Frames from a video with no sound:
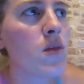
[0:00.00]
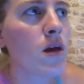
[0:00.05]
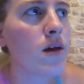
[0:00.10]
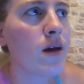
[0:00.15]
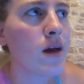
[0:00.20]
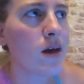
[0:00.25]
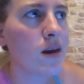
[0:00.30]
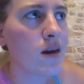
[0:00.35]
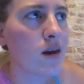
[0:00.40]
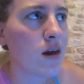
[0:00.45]

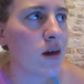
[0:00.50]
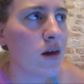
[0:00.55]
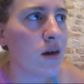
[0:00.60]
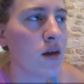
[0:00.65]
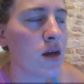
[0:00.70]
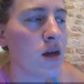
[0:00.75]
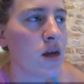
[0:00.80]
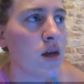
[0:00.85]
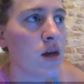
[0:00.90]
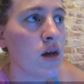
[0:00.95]
And uh,
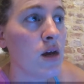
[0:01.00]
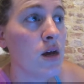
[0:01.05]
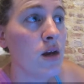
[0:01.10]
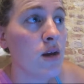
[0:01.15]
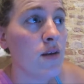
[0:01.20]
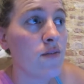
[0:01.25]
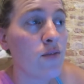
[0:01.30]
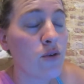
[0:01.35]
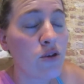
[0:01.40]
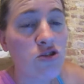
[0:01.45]

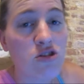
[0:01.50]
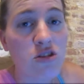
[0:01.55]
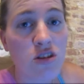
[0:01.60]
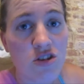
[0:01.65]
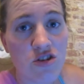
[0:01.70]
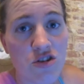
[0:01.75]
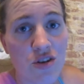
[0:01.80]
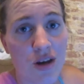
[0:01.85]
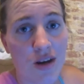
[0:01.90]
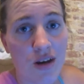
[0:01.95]

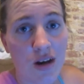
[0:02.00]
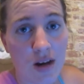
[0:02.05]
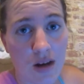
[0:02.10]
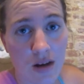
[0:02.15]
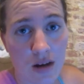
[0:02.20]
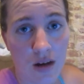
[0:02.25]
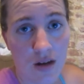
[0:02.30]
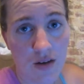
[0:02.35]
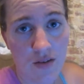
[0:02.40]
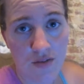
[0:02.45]
unfortunately, she had to
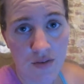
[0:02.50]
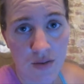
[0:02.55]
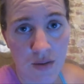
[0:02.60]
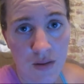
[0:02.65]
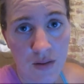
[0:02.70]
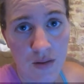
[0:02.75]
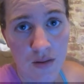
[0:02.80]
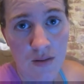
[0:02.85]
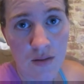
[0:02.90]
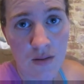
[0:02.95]
cut off
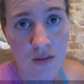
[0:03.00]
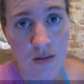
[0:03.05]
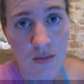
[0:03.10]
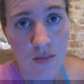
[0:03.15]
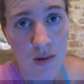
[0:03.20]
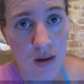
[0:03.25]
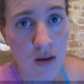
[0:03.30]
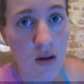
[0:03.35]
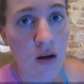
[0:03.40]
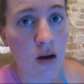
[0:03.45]

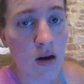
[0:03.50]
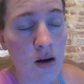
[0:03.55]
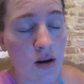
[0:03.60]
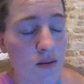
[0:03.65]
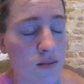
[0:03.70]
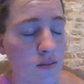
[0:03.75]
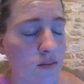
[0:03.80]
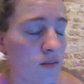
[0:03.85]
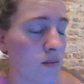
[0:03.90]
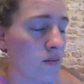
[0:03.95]
my
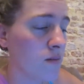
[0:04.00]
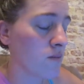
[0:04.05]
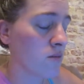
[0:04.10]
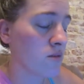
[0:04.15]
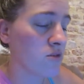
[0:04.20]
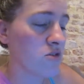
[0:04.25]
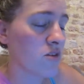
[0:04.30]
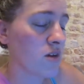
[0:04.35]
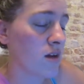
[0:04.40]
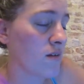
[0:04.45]
card,
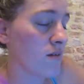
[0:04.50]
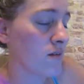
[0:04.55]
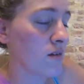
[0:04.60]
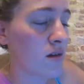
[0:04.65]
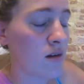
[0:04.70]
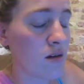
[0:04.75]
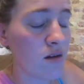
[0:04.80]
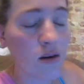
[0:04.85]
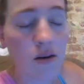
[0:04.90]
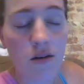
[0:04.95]
which I was
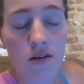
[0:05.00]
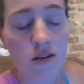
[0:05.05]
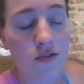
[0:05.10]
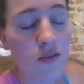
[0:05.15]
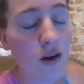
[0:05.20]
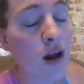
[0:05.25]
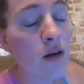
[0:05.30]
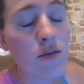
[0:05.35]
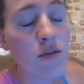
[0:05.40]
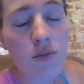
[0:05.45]
like, you know, it's
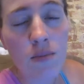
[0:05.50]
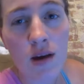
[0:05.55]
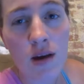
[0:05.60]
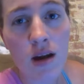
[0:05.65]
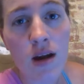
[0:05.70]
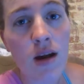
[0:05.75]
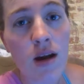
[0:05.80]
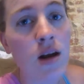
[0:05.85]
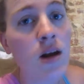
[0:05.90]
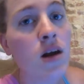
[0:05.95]
fine with
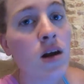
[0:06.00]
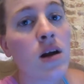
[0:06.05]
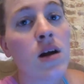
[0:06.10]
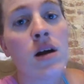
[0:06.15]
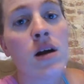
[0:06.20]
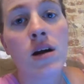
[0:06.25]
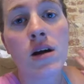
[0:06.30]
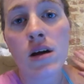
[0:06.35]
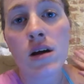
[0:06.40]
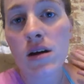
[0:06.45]
me.
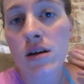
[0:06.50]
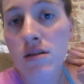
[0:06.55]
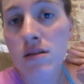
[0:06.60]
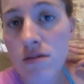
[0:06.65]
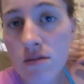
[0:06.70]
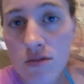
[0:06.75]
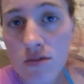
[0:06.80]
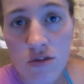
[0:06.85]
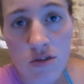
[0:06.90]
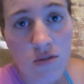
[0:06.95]

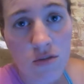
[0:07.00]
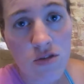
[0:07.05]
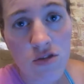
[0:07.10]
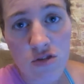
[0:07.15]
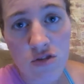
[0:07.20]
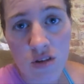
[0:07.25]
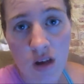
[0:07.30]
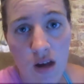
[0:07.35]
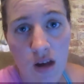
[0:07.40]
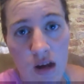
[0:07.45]
Do
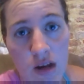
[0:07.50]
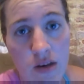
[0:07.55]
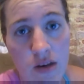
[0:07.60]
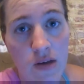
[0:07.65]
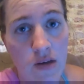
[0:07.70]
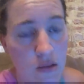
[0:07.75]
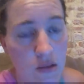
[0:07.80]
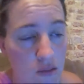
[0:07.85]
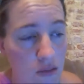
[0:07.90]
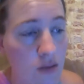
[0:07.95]
what you gotta
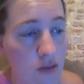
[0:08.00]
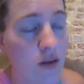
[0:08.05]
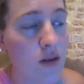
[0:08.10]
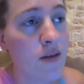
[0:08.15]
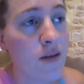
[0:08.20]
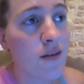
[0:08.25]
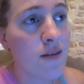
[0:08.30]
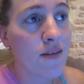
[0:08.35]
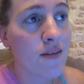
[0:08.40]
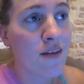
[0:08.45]
do.
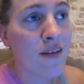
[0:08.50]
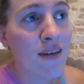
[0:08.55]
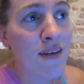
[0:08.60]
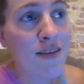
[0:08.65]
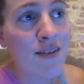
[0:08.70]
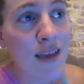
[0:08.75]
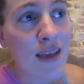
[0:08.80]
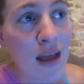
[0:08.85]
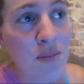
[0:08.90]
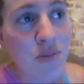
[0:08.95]
The
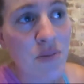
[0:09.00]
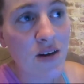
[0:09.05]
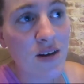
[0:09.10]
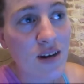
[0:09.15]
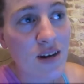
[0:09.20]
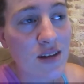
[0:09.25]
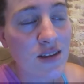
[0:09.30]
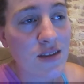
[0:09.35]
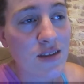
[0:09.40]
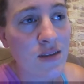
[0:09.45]
only sad
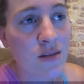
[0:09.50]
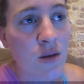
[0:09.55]
part is,